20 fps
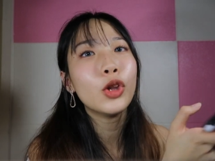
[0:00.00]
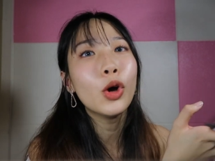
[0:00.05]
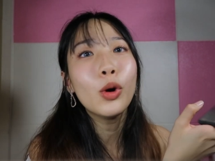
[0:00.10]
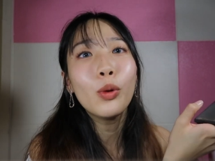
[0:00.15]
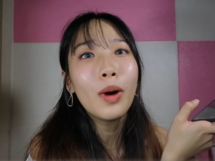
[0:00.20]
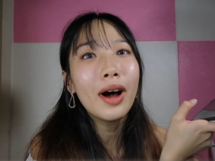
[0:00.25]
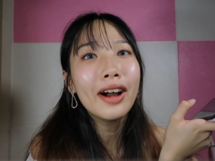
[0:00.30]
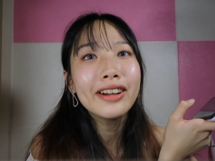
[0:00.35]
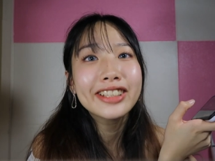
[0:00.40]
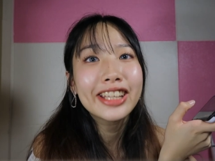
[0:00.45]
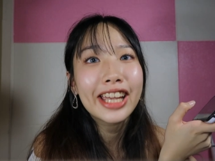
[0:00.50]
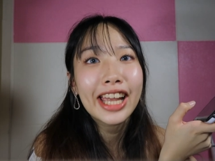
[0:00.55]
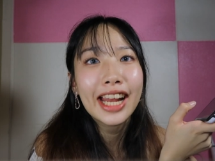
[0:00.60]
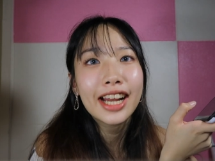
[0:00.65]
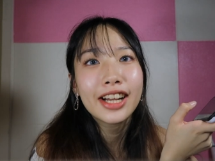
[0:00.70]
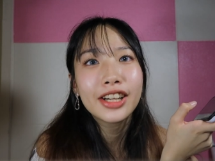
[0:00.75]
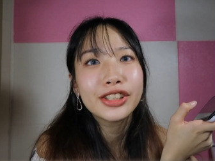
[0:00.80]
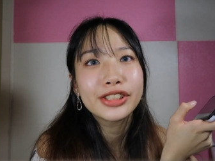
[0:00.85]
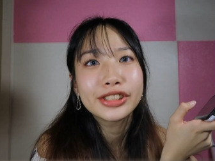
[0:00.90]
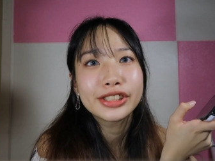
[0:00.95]
No one
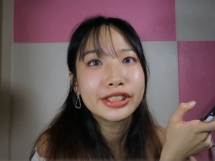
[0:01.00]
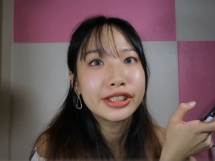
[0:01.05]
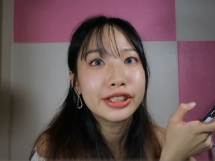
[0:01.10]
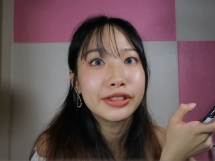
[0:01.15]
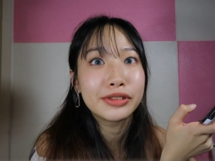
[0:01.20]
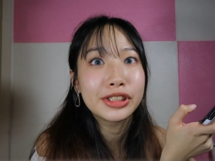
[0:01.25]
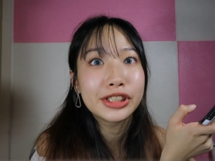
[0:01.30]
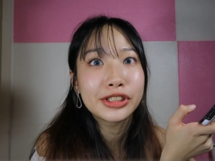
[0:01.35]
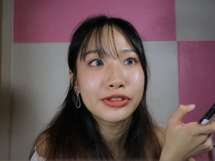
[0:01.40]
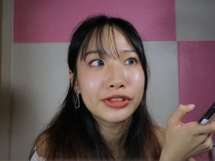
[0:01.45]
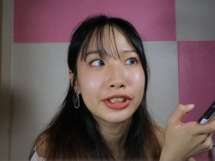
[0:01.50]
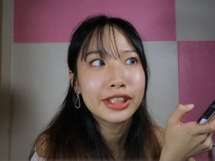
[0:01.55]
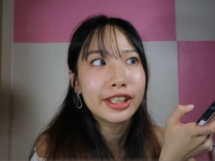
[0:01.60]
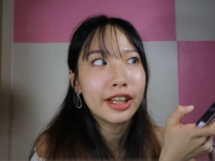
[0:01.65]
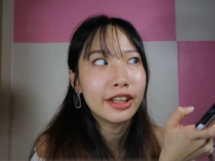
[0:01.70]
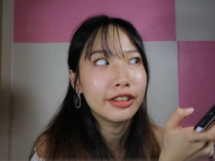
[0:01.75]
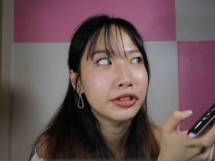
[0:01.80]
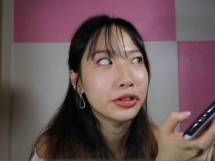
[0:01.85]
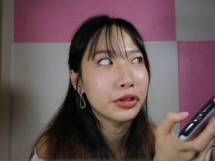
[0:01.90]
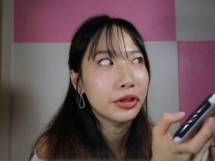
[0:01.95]
cares if it's really
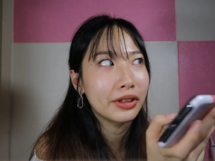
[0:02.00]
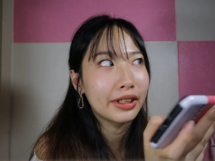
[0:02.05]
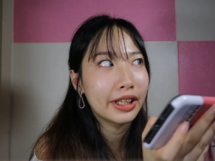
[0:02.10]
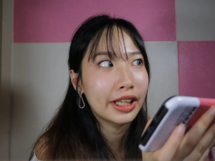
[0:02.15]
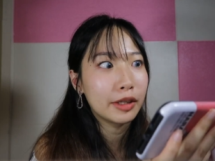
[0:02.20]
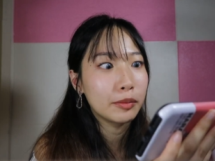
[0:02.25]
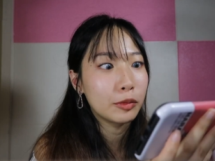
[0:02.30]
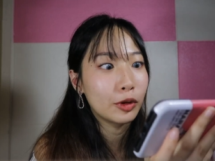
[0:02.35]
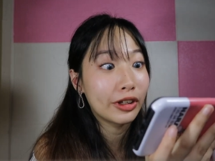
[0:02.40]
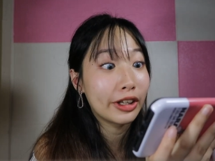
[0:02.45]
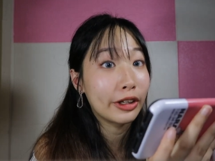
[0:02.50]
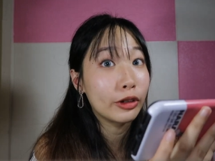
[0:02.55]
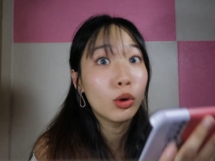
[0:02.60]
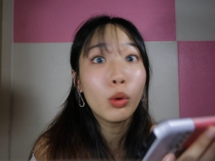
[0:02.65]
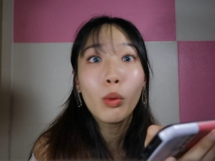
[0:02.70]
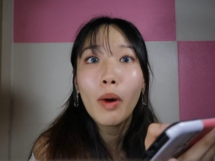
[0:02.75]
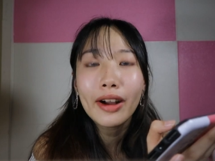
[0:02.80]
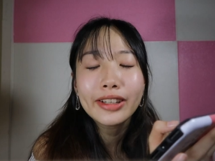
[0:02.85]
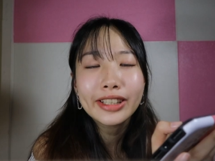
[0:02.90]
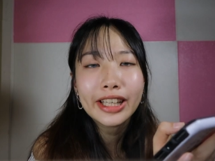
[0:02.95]
under your name, okay? No
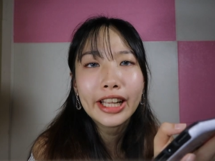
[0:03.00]
one